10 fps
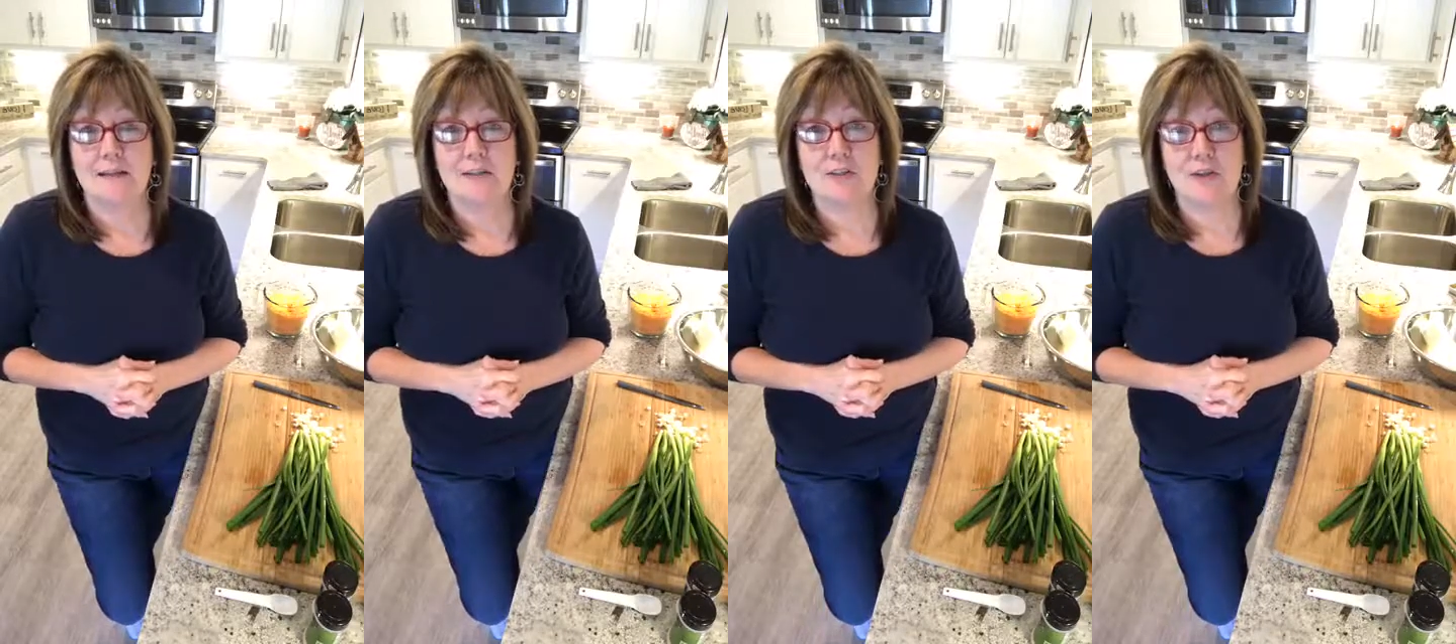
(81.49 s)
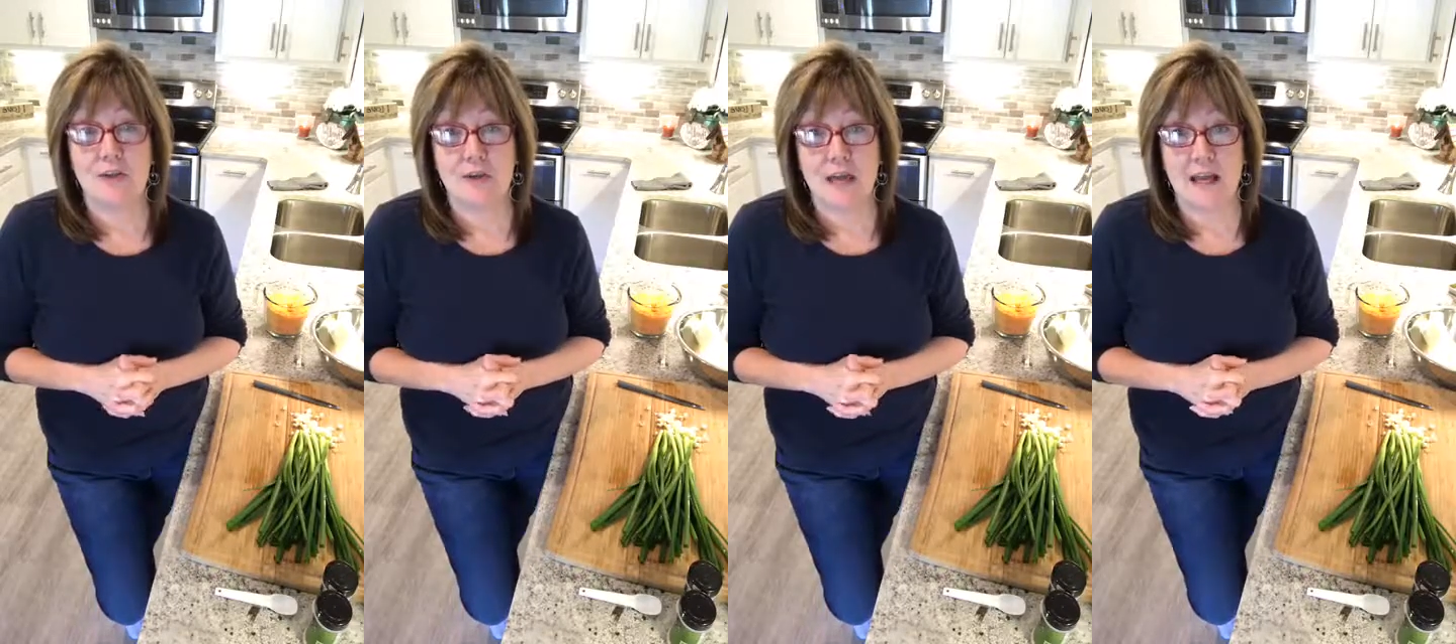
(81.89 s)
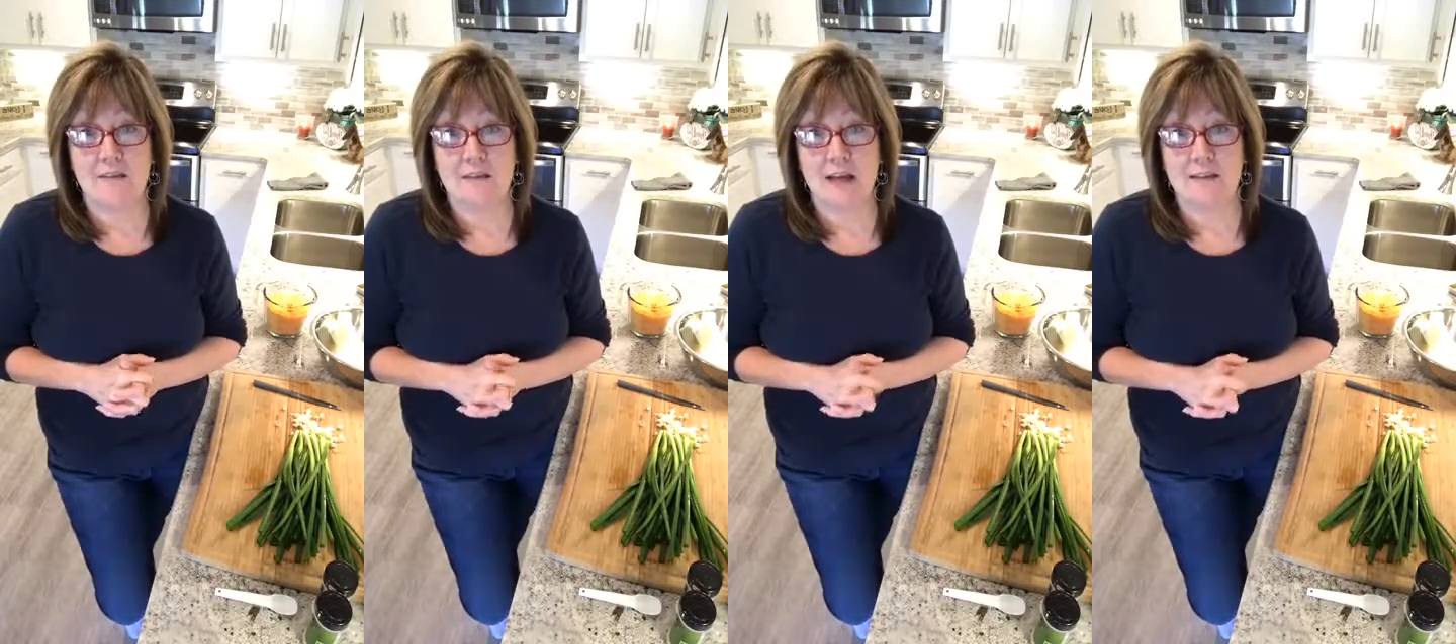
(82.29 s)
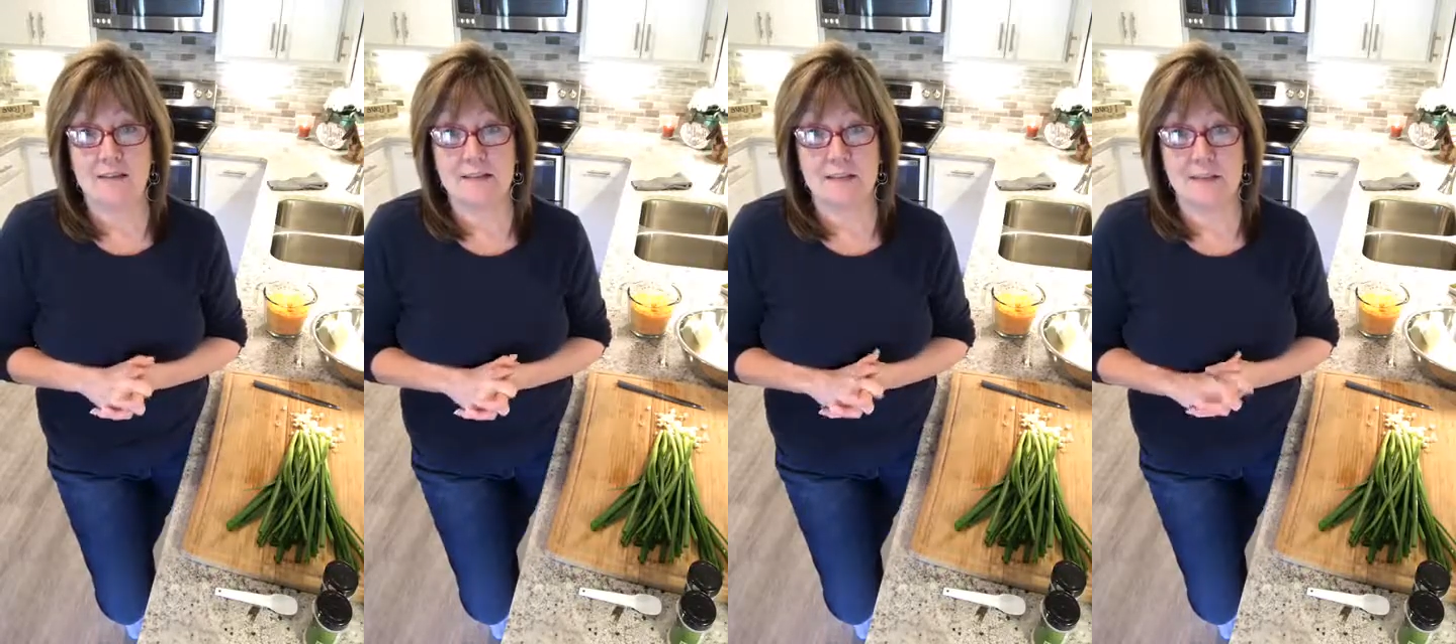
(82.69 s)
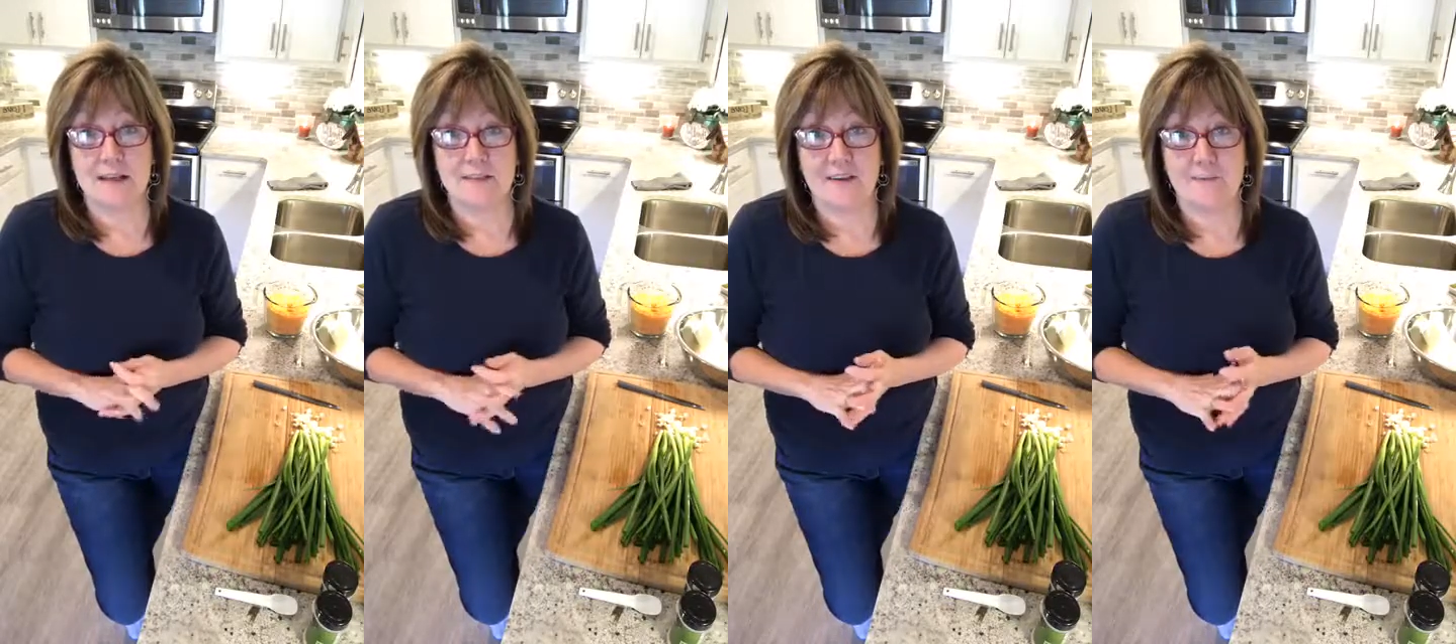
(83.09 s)
use your creative talents to
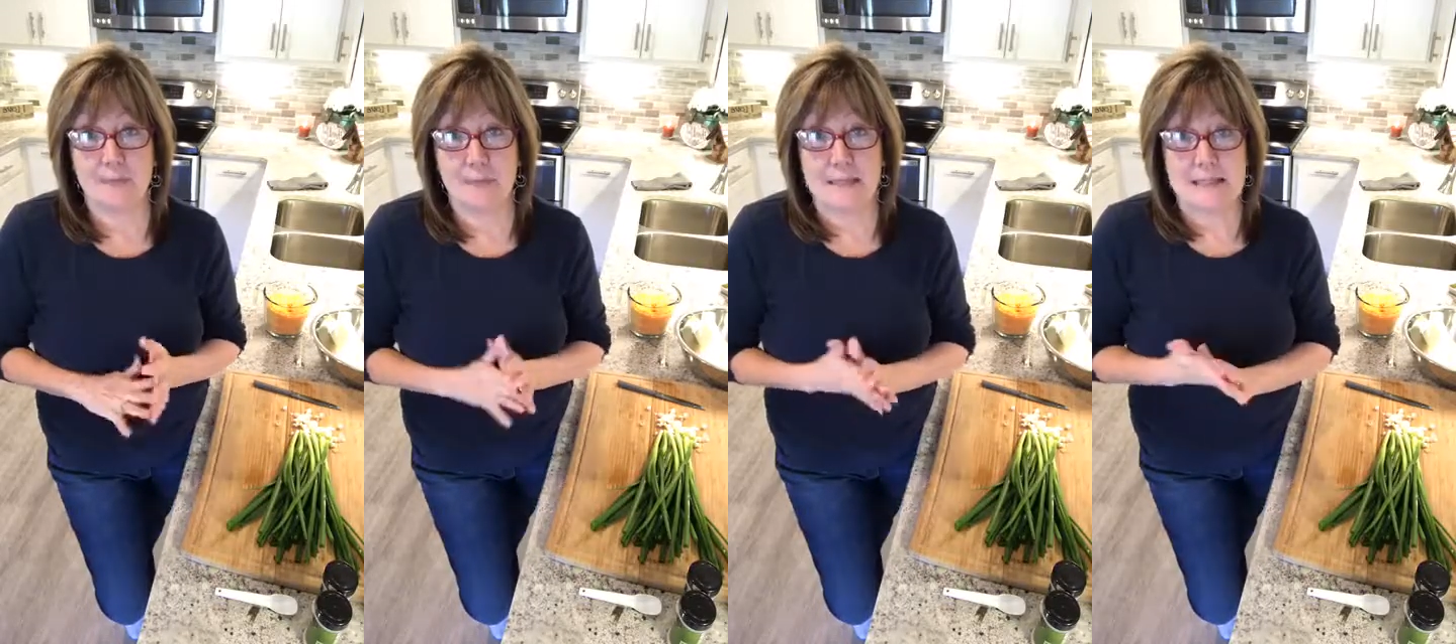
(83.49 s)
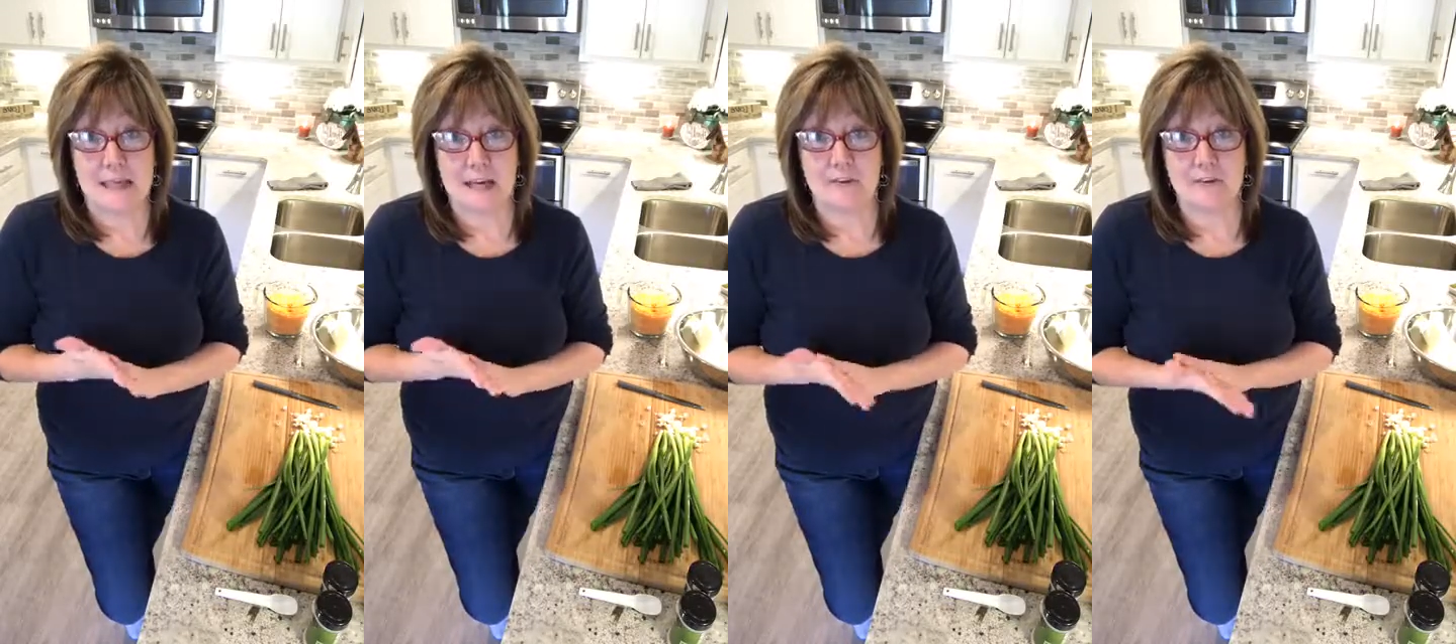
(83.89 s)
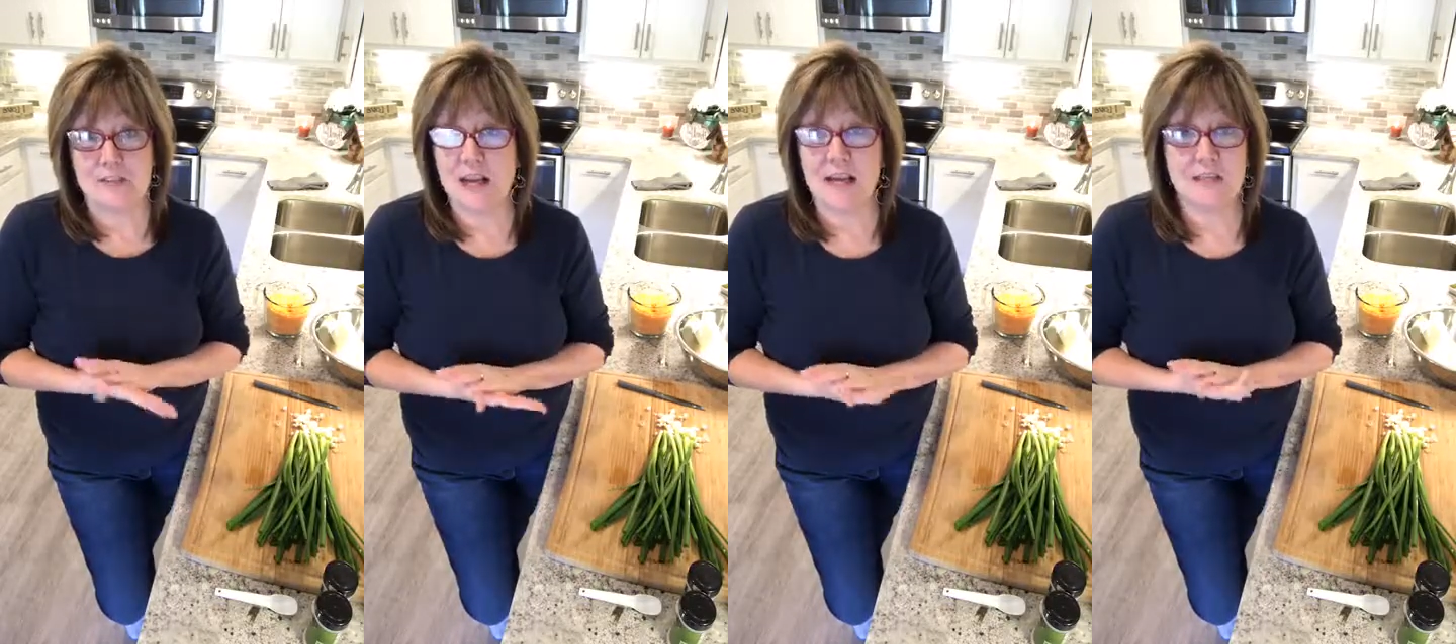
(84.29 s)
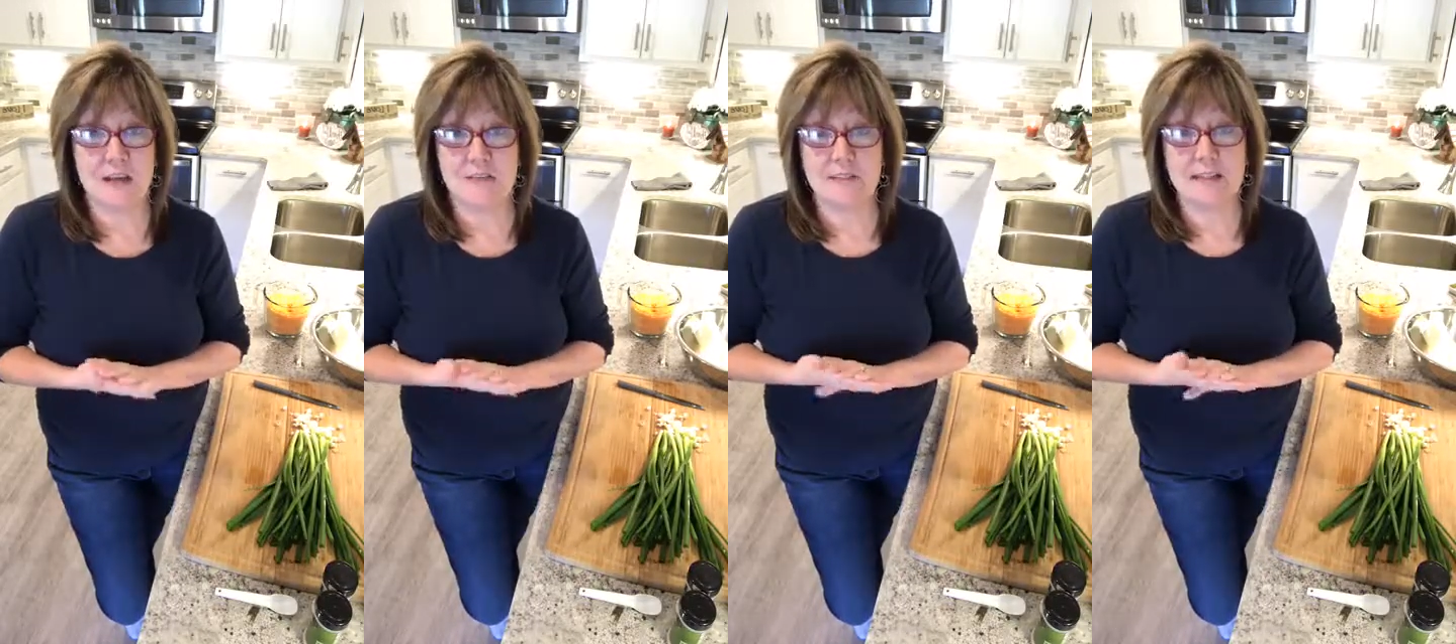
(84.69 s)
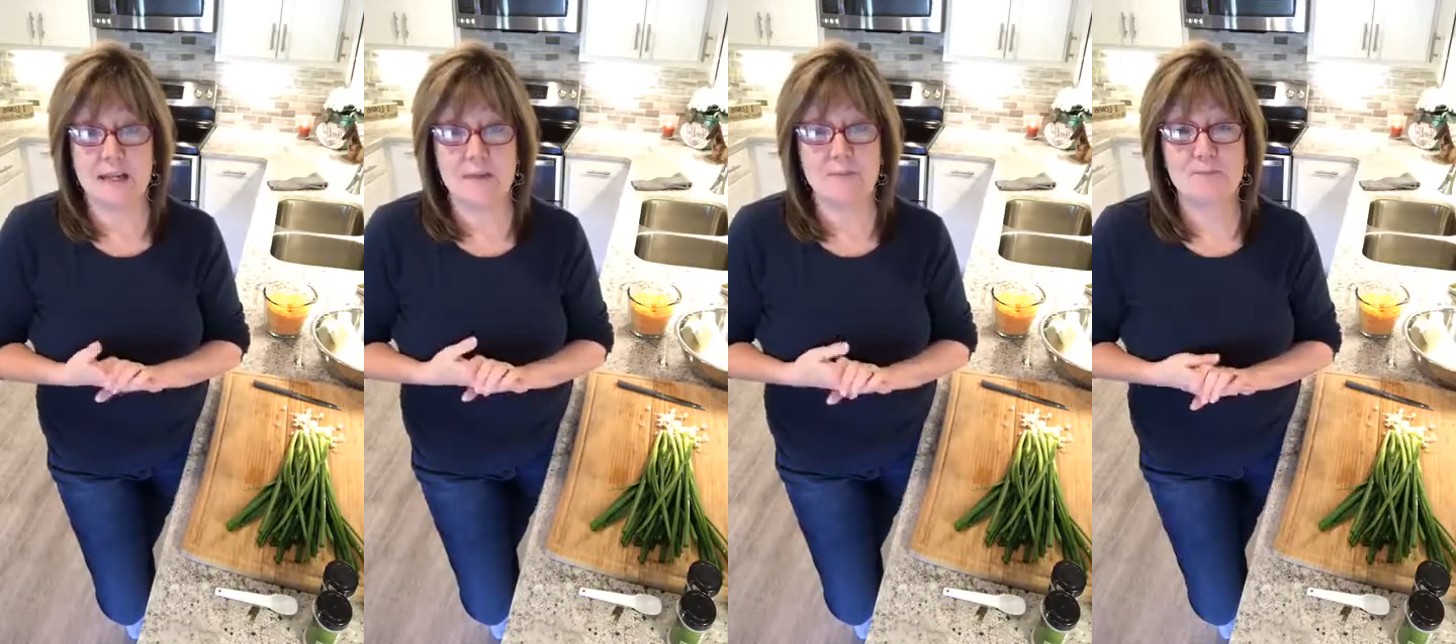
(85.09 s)
bless others. I can't talk today.